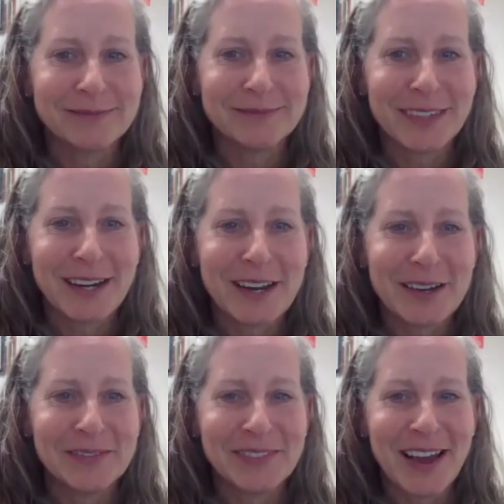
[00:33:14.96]

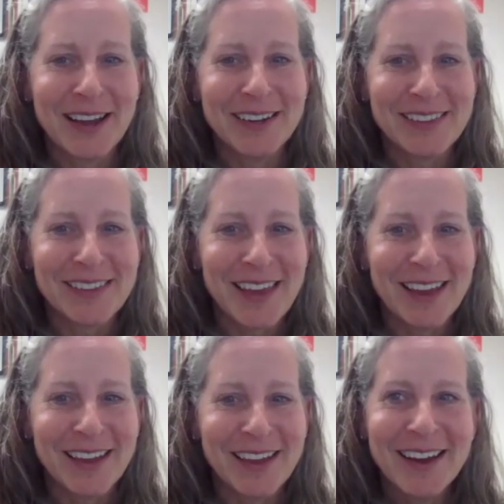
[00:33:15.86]
kind of
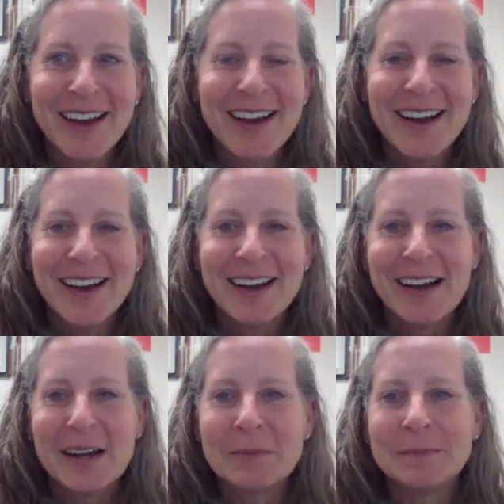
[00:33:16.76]
thing.
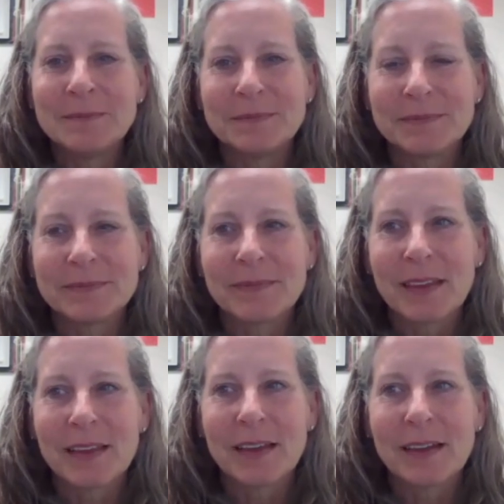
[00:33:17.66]
Um
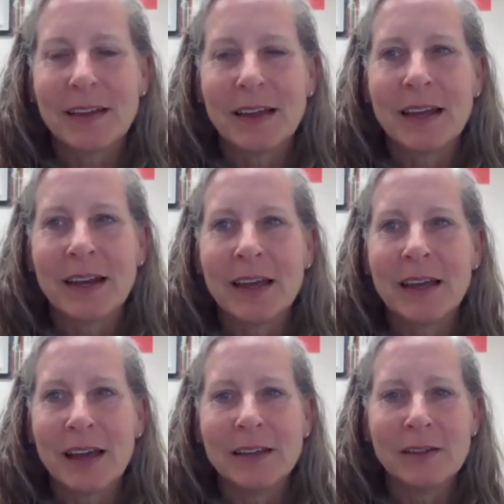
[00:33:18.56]
and
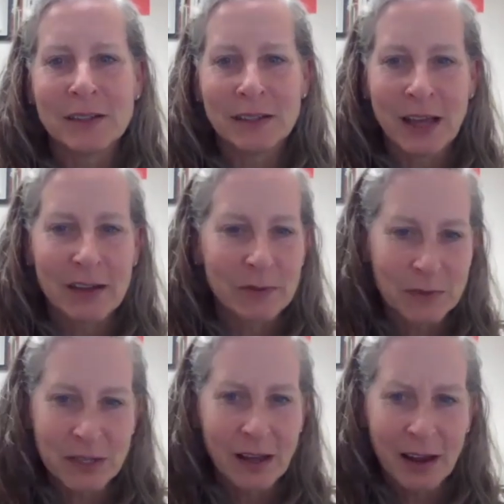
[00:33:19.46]
I learned a lot
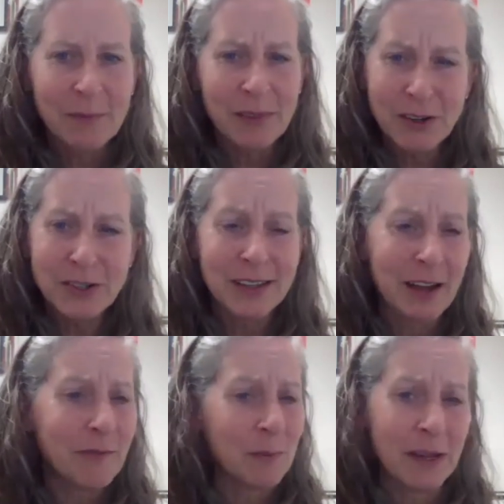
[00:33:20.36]
I've learned a
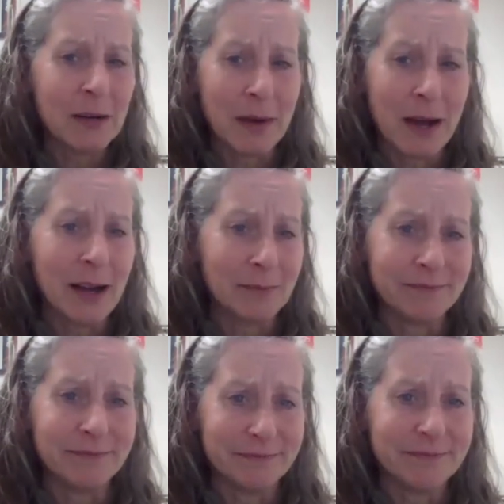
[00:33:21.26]
lot from being a mom.
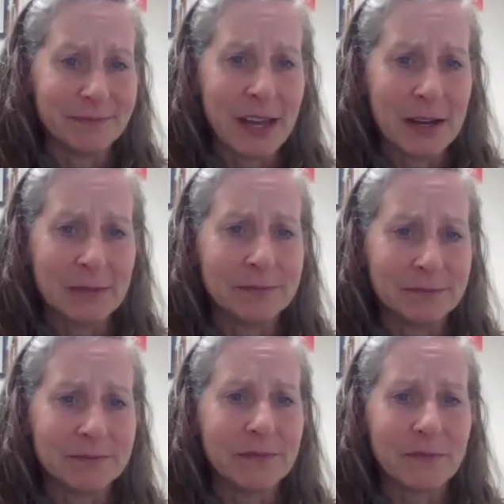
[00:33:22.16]

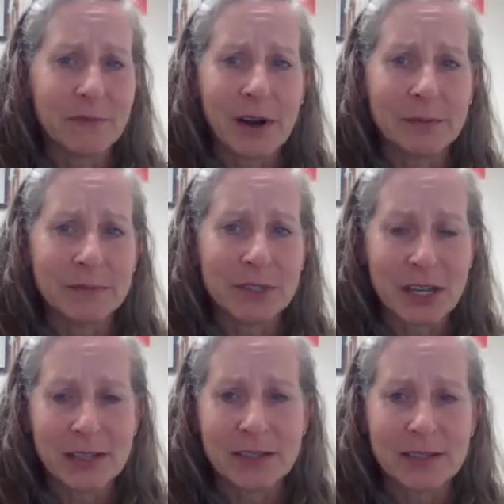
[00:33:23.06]
From
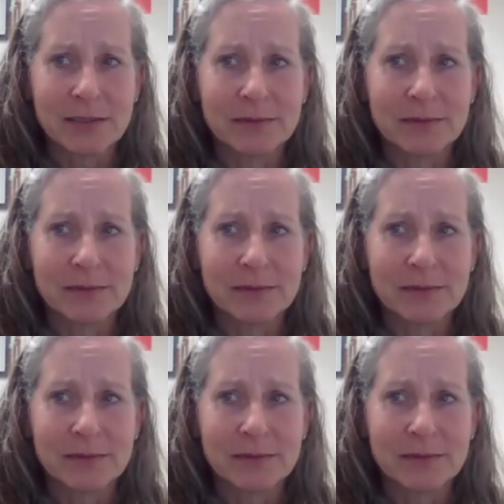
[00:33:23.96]
just,